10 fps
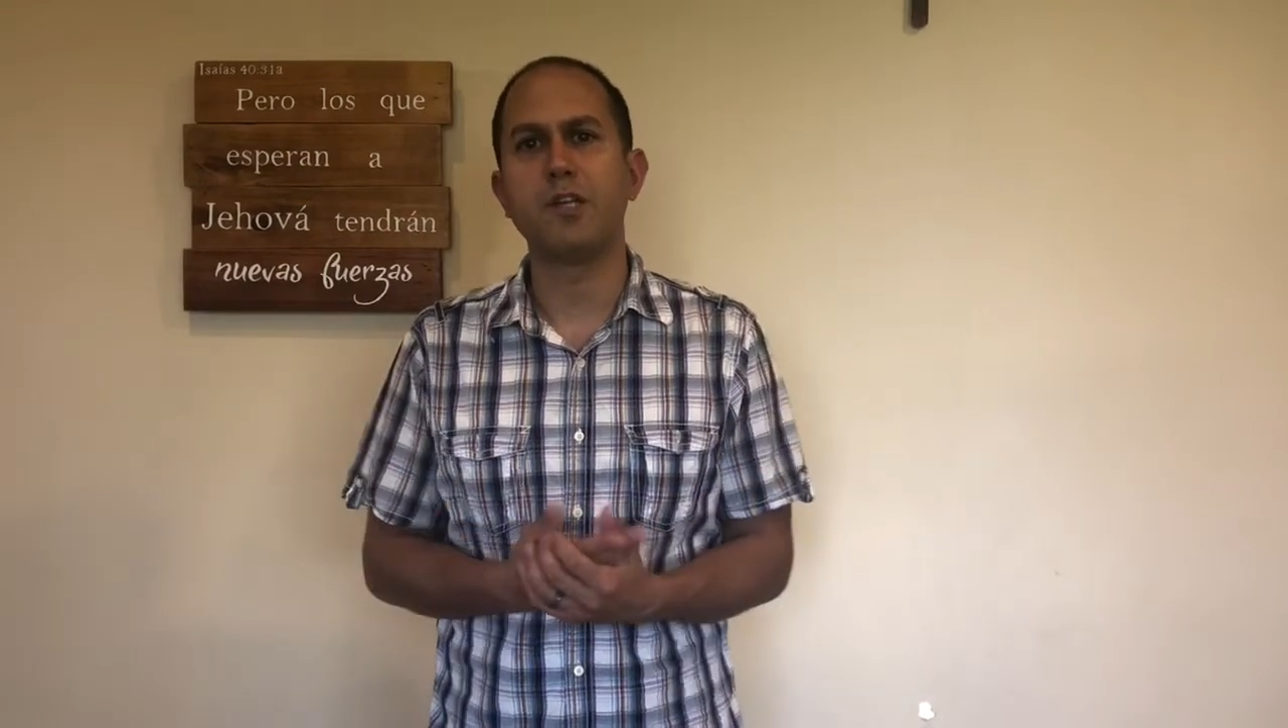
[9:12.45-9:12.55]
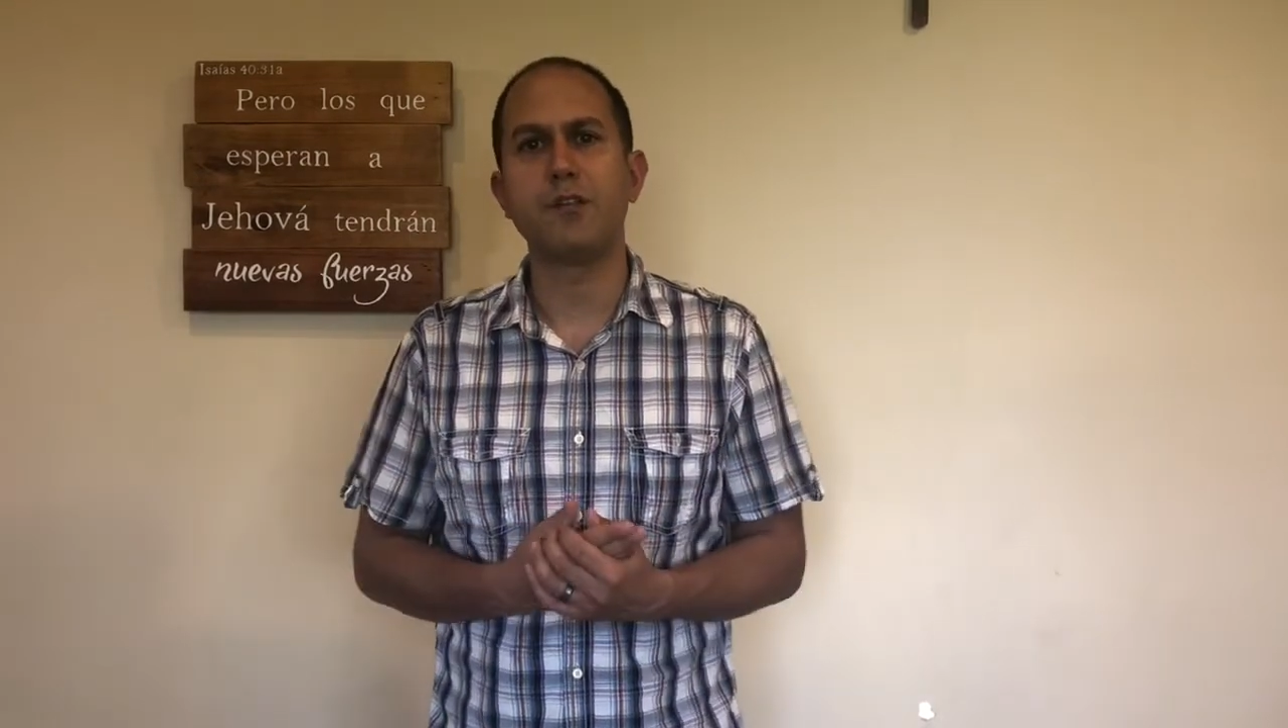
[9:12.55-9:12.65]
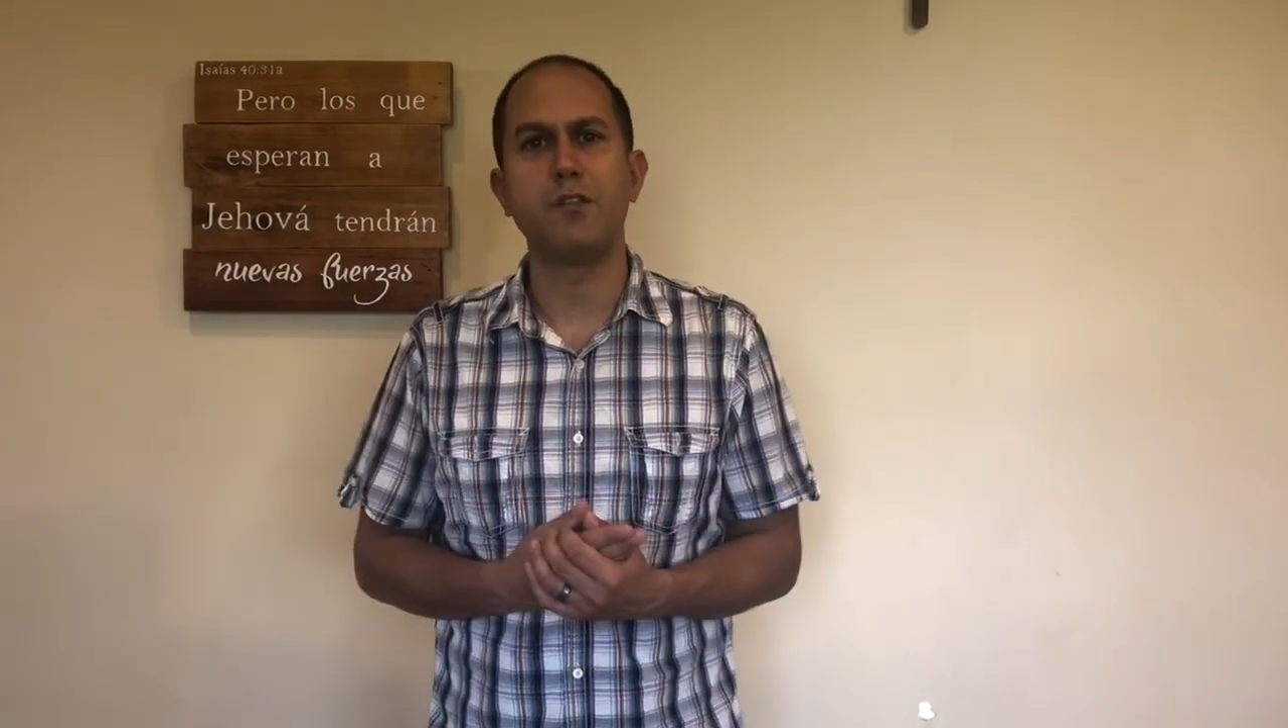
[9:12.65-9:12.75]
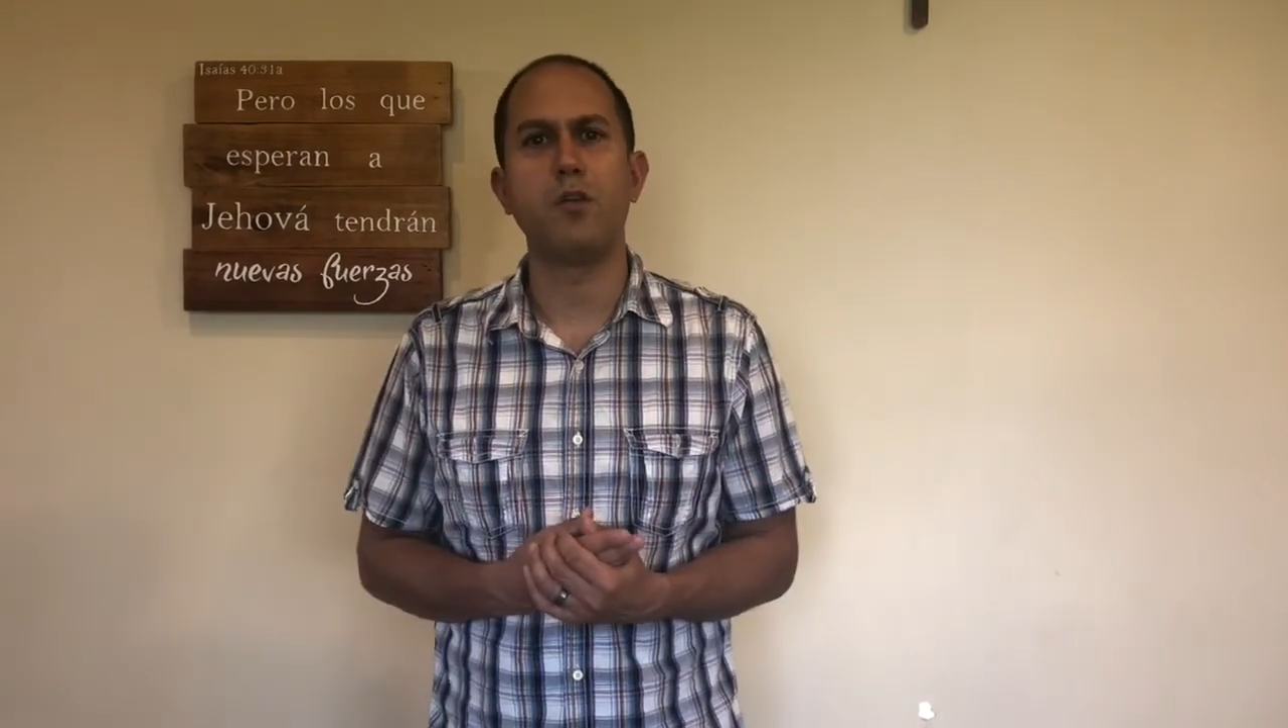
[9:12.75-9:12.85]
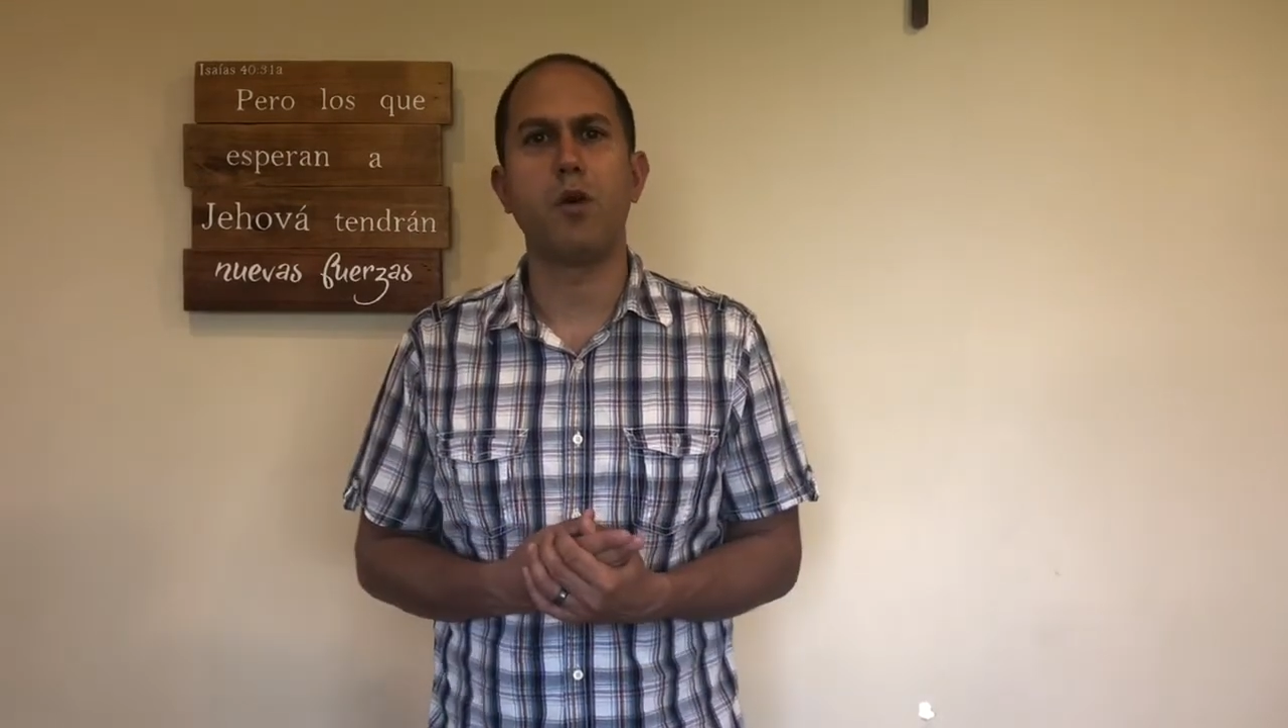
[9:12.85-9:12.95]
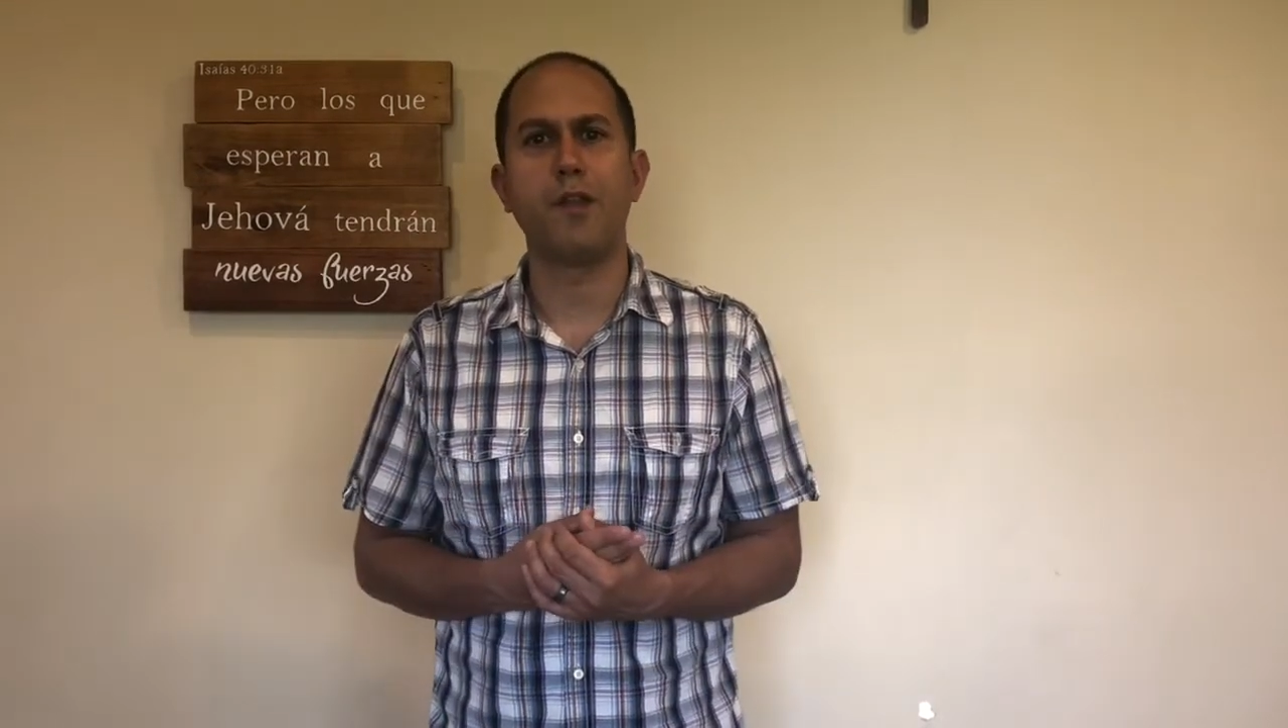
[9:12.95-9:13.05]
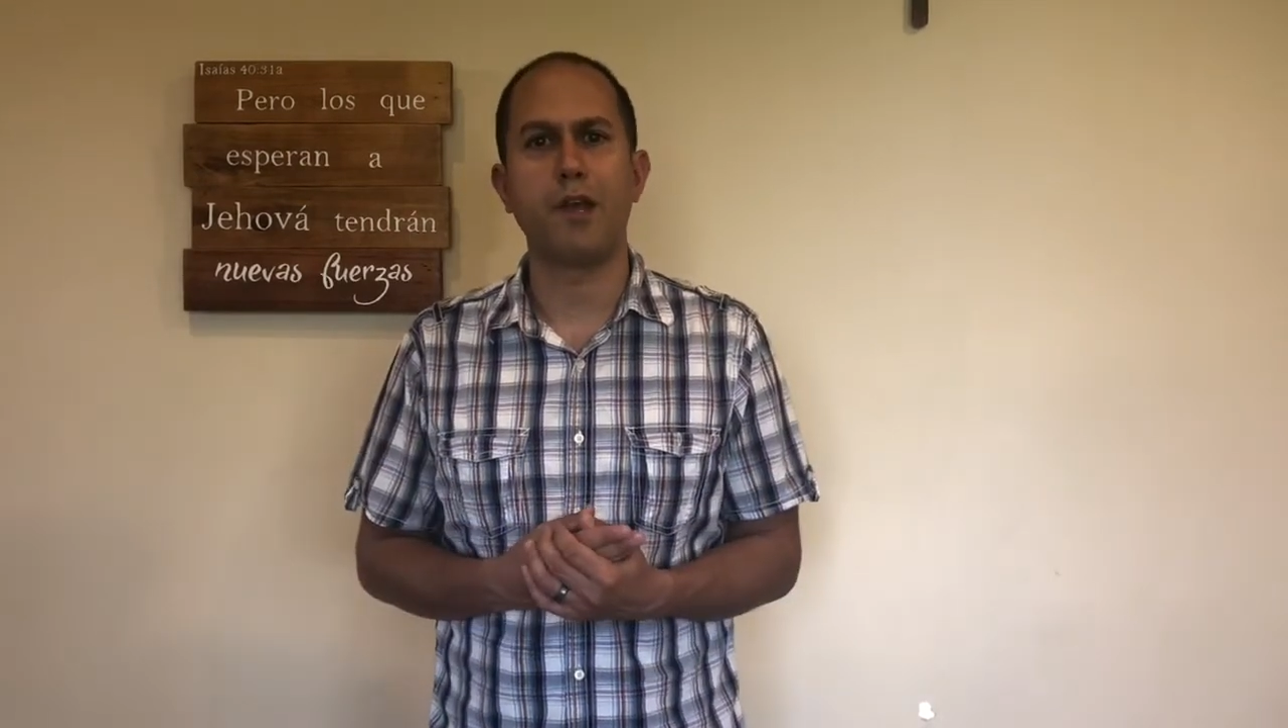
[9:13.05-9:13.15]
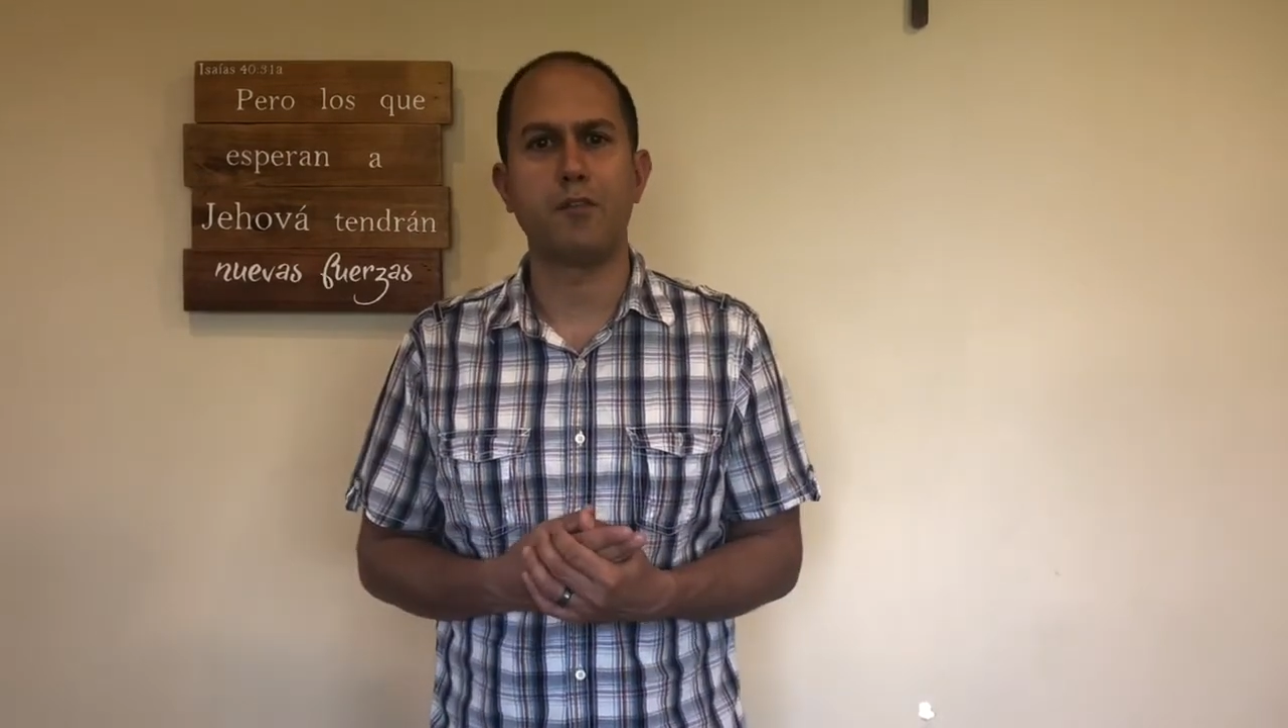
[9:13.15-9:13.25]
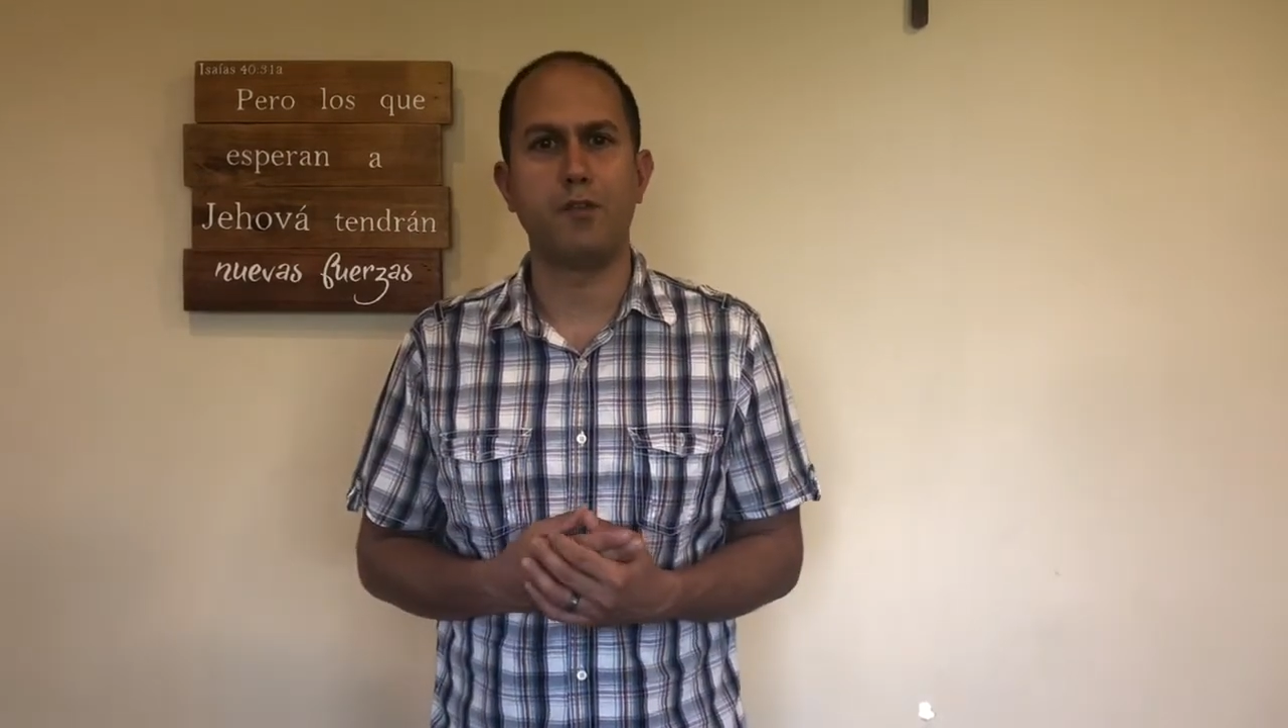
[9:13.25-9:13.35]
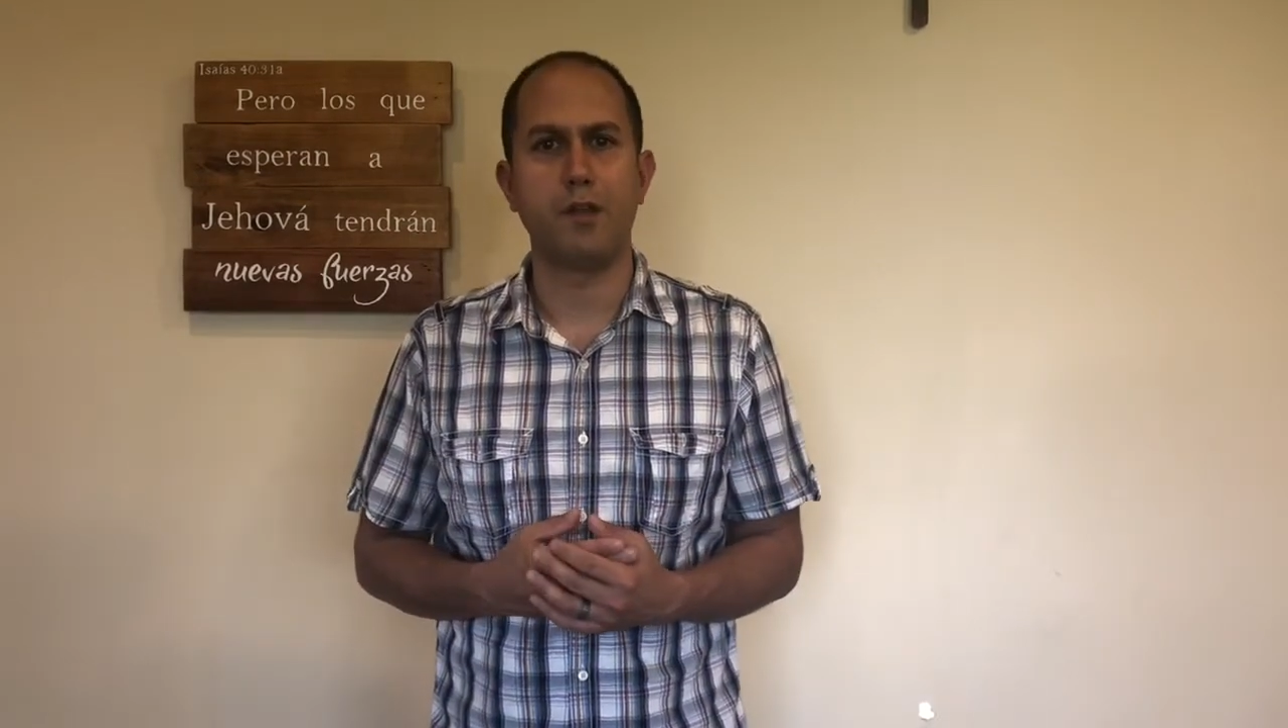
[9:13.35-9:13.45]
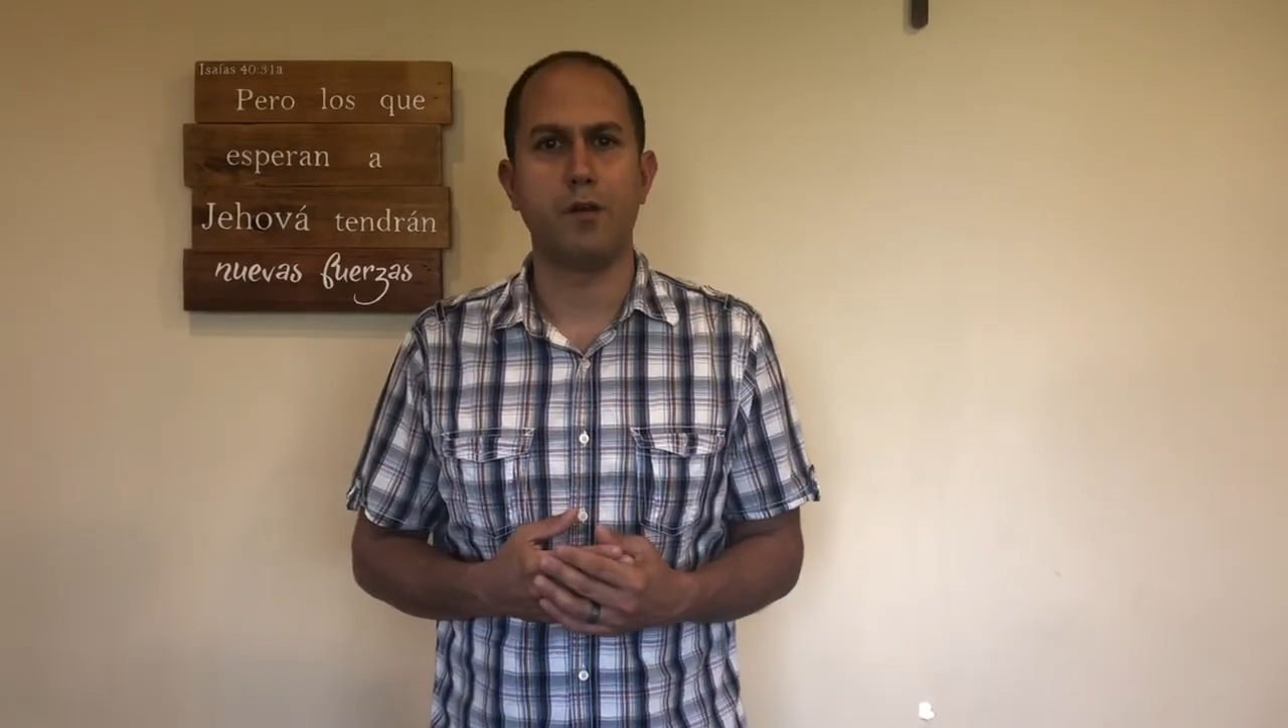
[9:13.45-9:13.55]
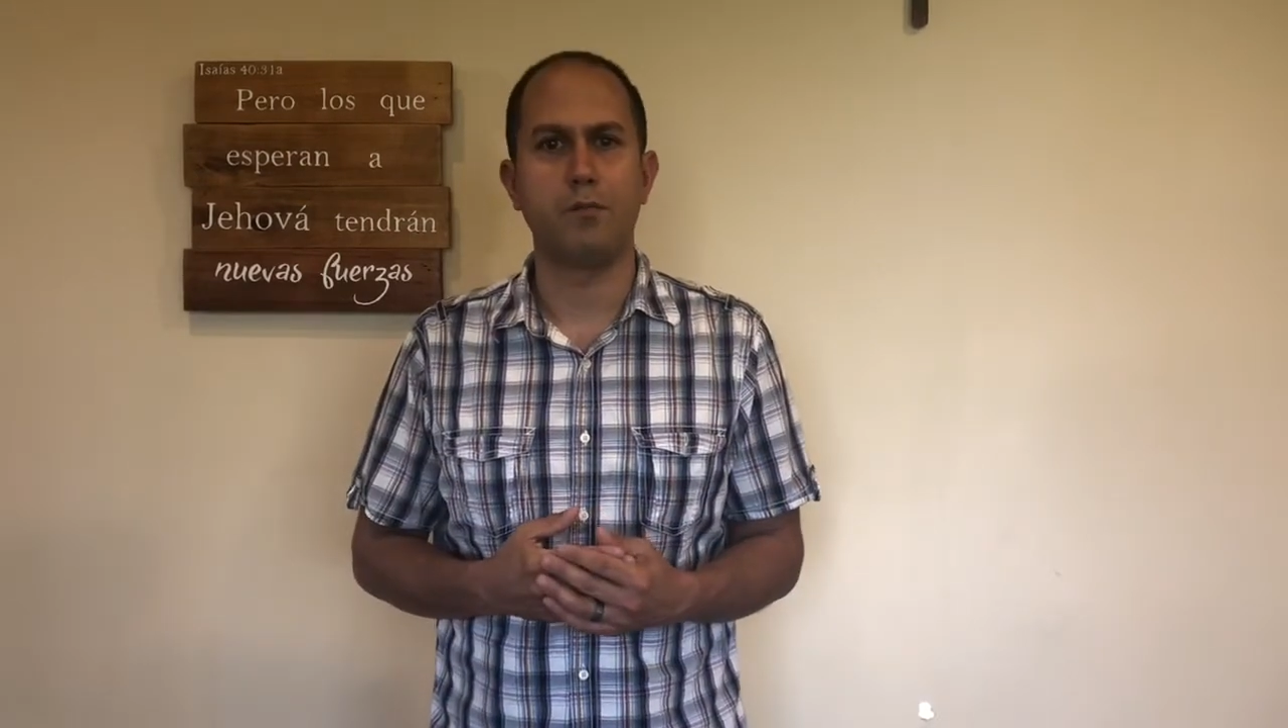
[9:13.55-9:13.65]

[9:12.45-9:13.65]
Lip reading: See you on the next video.